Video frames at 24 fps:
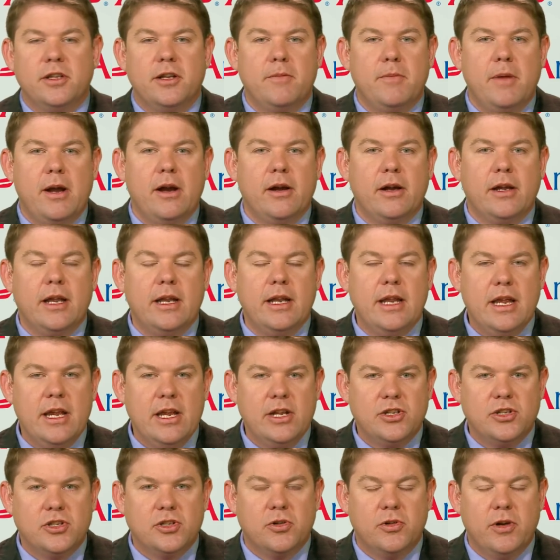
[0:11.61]
in American
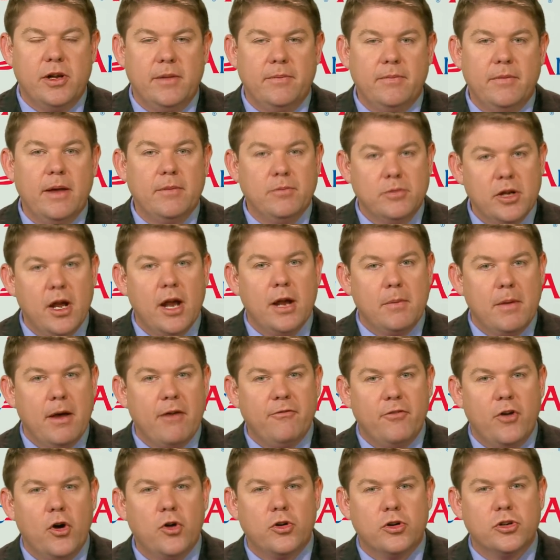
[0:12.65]
history. I'm talking
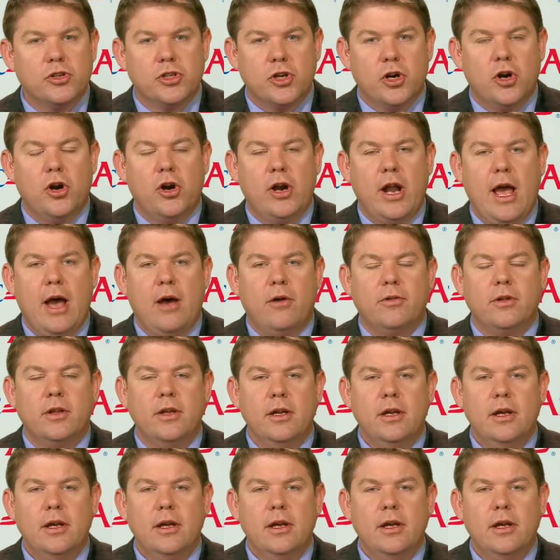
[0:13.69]
about voter turnout.